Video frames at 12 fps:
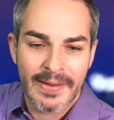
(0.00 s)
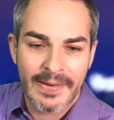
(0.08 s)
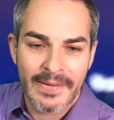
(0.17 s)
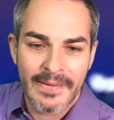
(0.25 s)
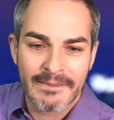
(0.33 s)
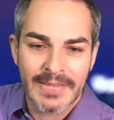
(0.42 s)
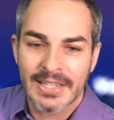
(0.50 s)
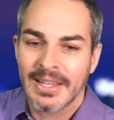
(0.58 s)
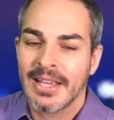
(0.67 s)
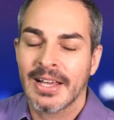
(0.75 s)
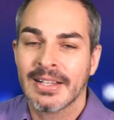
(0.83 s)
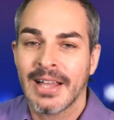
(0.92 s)
And
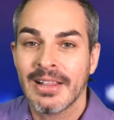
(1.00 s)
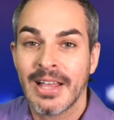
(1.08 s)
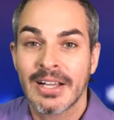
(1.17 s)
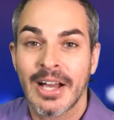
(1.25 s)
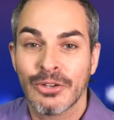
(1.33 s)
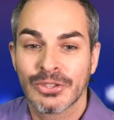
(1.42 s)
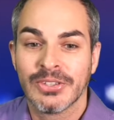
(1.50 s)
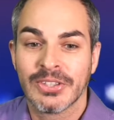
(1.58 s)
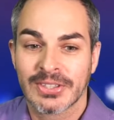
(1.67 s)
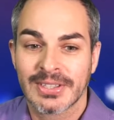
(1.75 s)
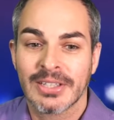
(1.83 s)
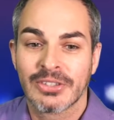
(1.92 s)
like, I like how
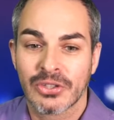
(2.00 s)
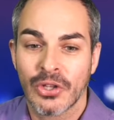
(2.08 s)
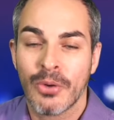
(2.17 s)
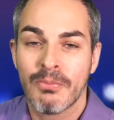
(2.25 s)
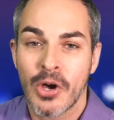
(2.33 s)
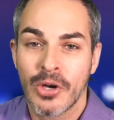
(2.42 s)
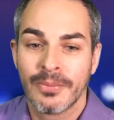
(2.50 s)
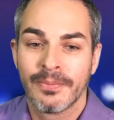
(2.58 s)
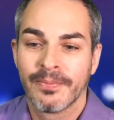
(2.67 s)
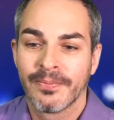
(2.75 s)
this is like slow-mo.